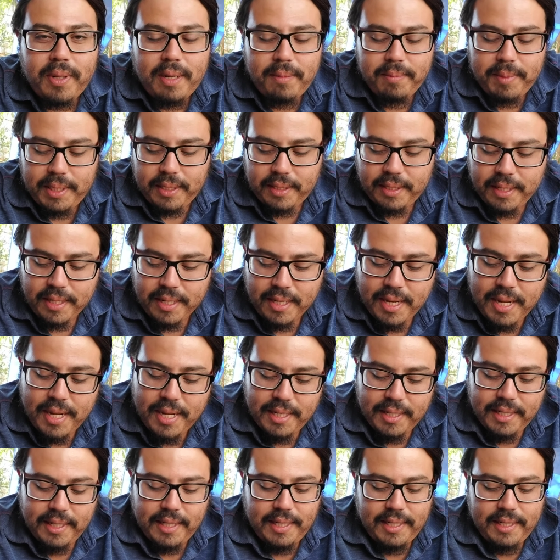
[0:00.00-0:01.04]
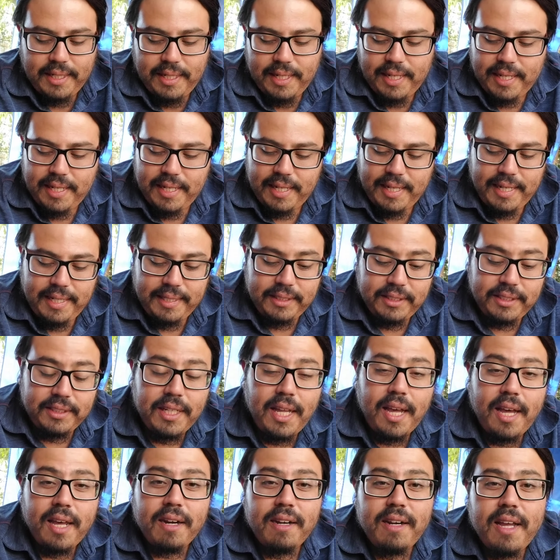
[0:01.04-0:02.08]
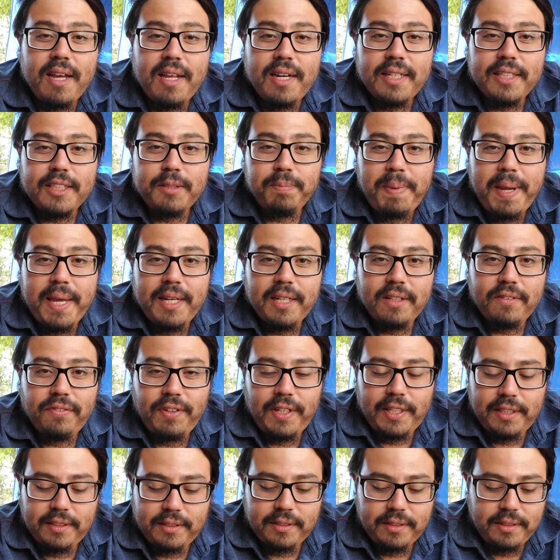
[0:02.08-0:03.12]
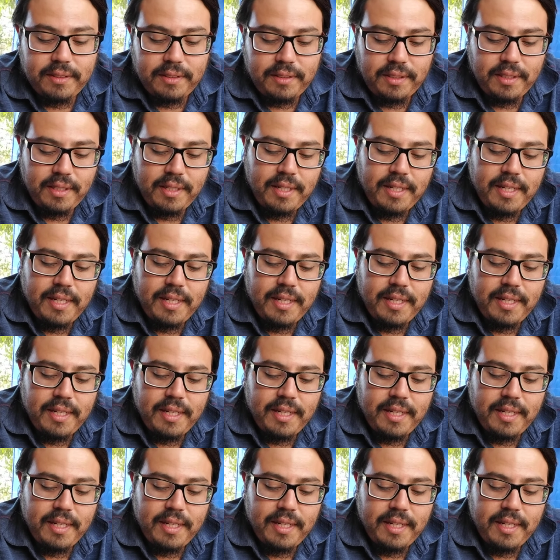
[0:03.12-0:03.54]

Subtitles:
I mean, and not a lot of Hispanic faces.